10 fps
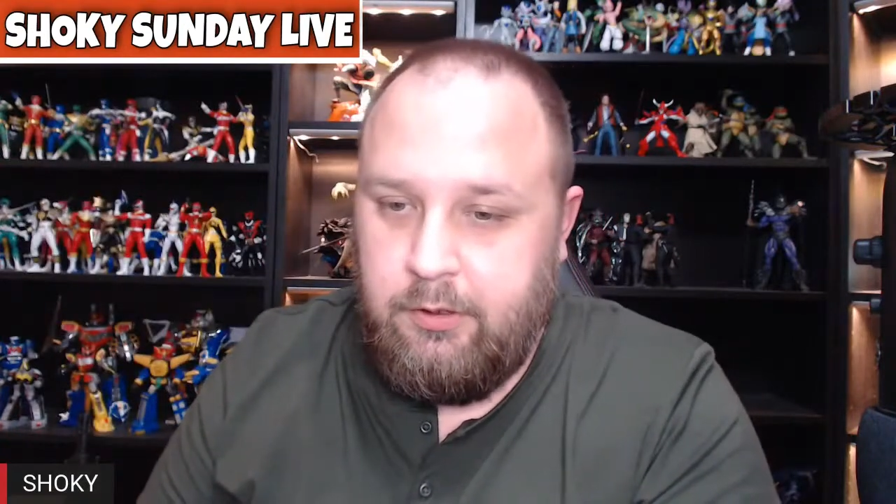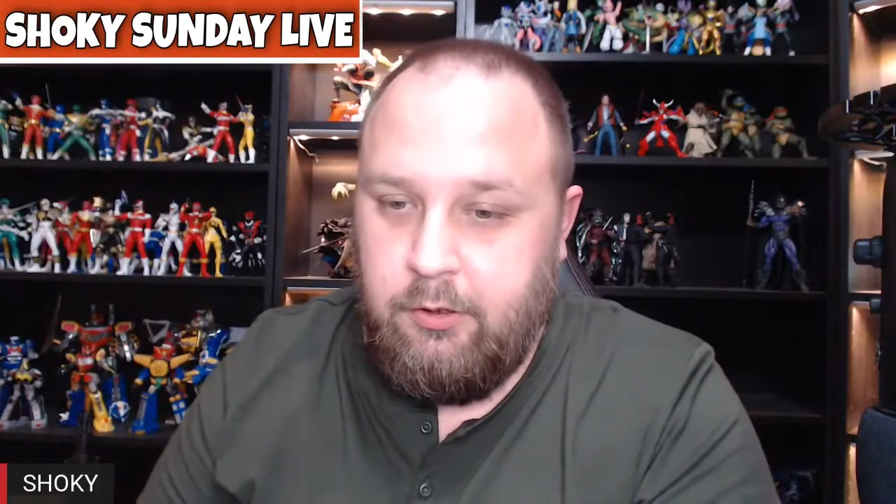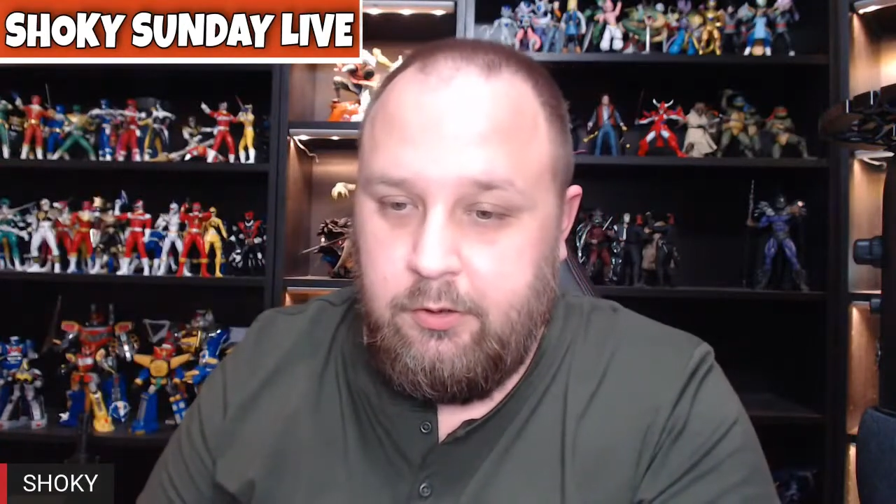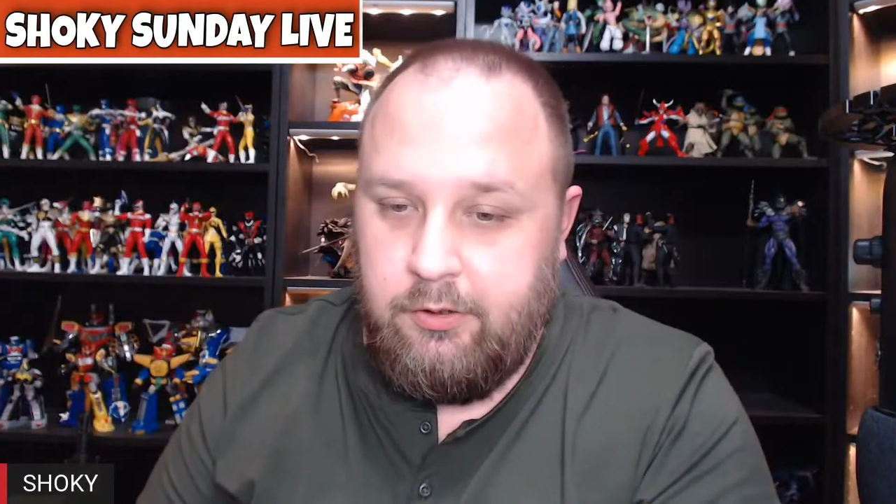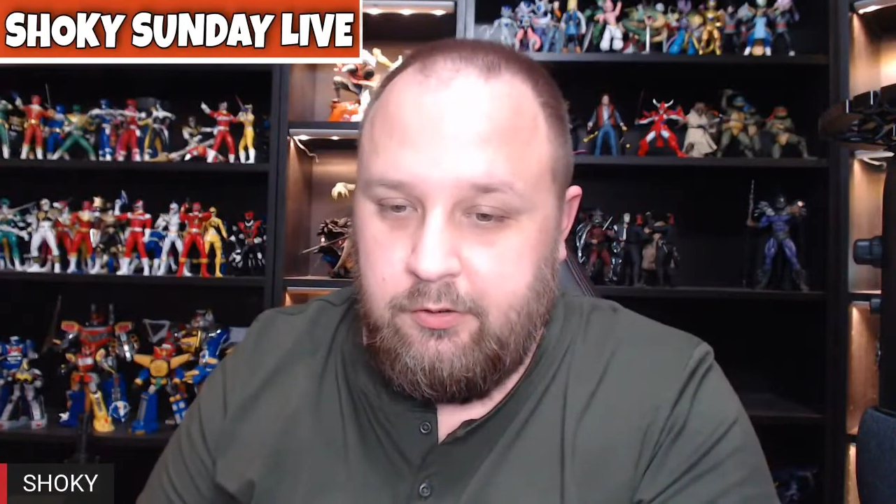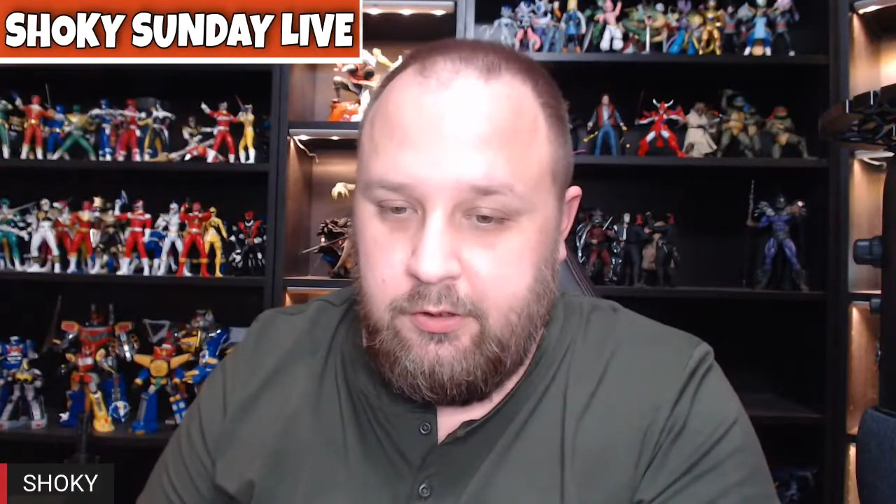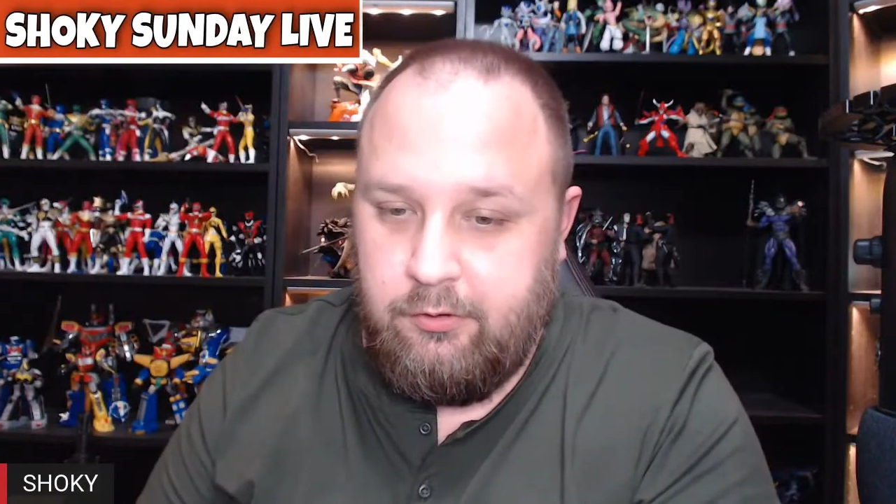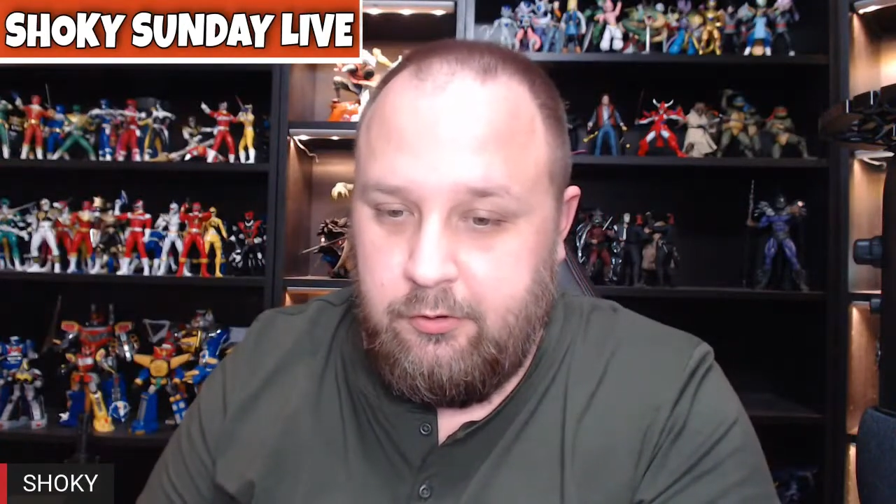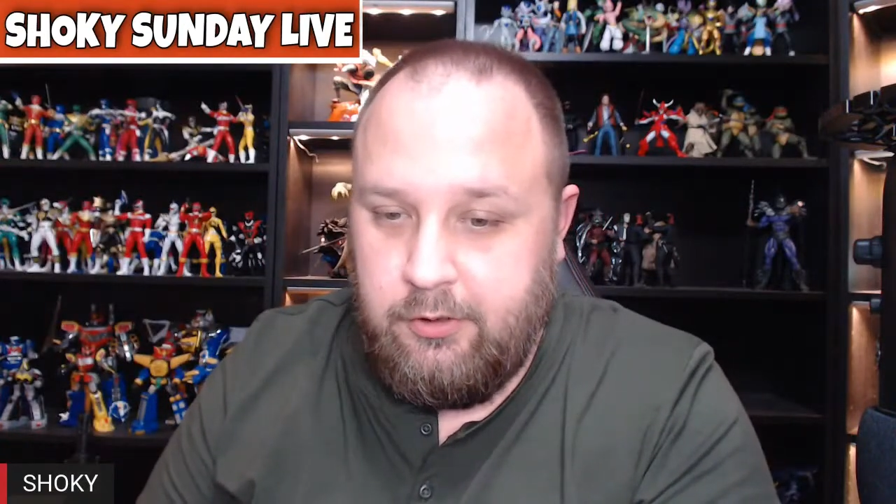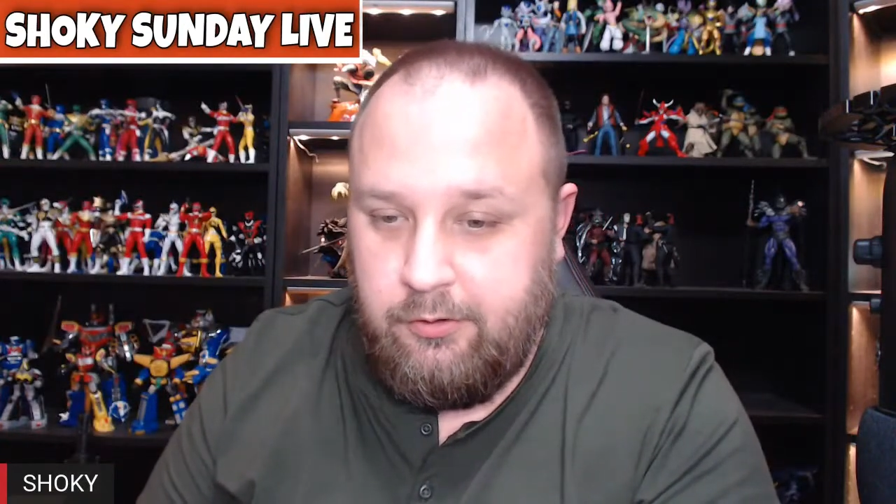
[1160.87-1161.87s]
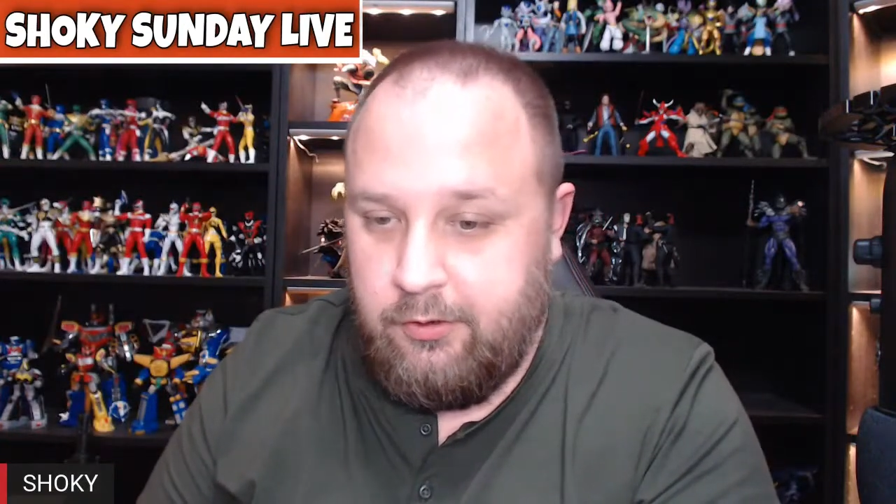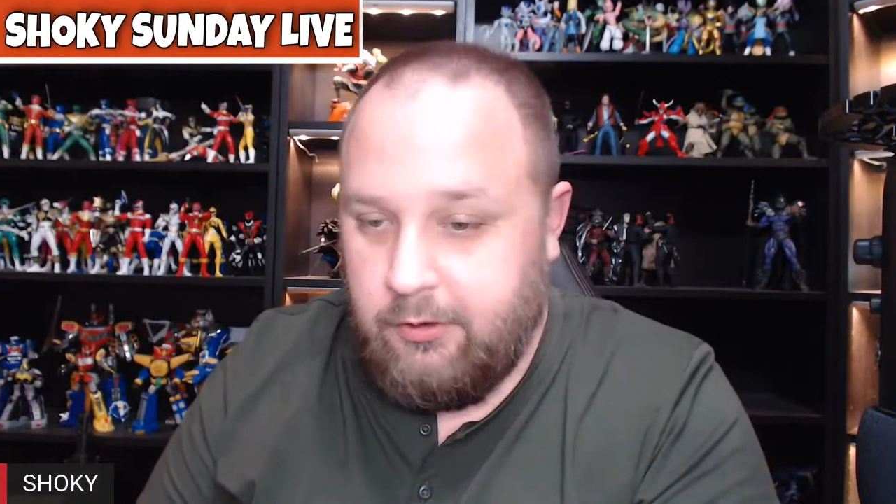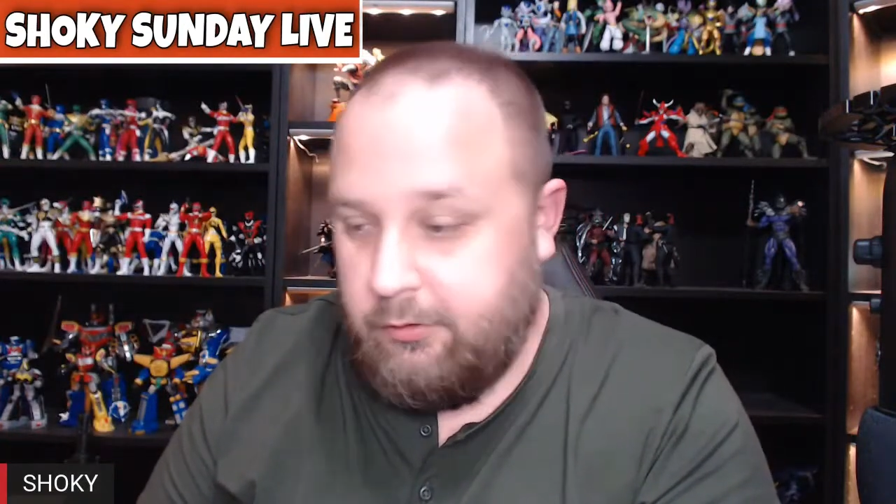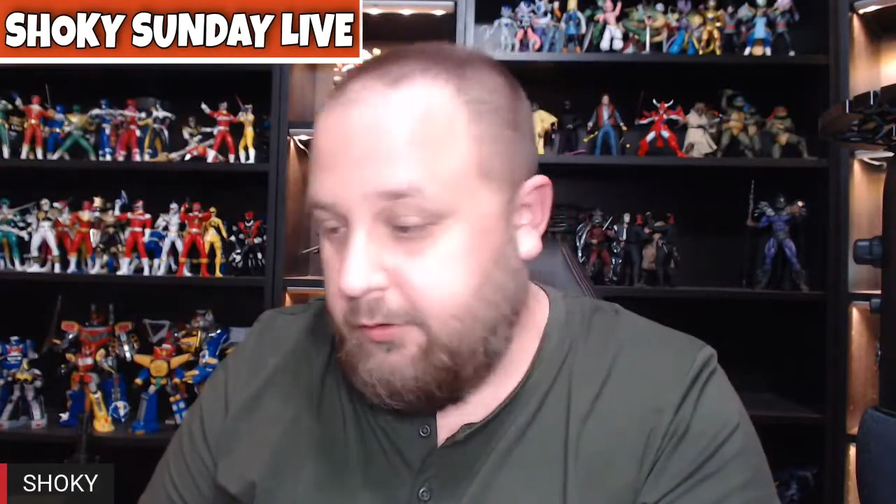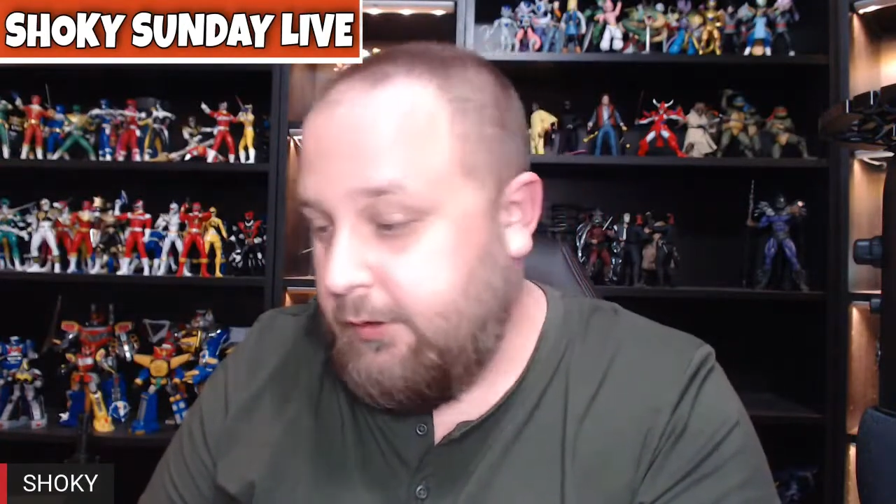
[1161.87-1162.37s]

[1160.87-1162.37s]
No, it doesn't cost $2,000.